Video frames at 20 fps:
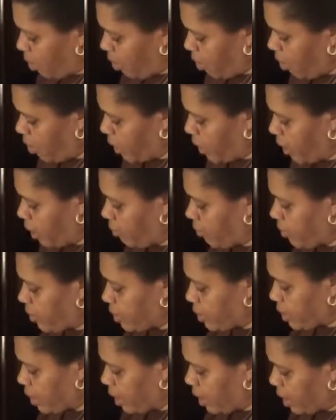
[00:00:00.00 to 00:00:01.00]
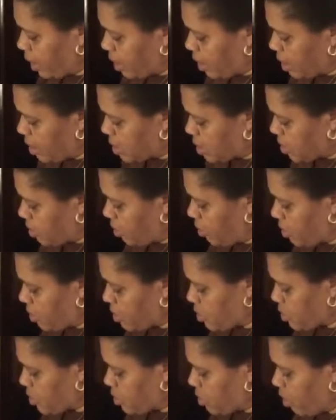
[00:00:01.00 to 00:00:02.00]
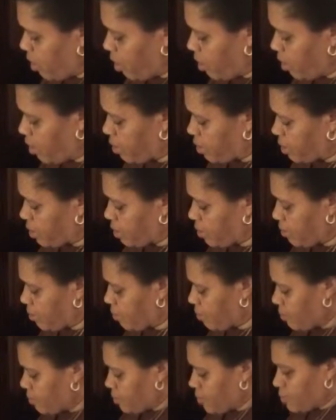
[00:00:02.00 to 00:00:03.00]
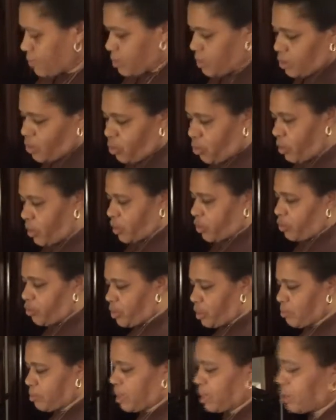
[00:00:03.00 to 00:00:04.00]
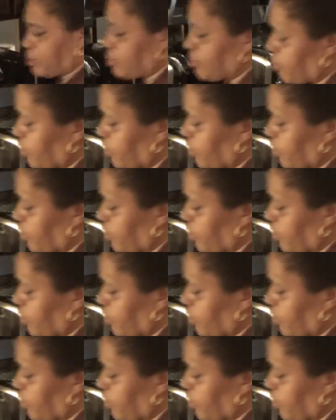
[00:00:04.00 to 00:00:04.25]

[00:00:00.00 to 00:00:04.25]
Everything is gonna start going creamy.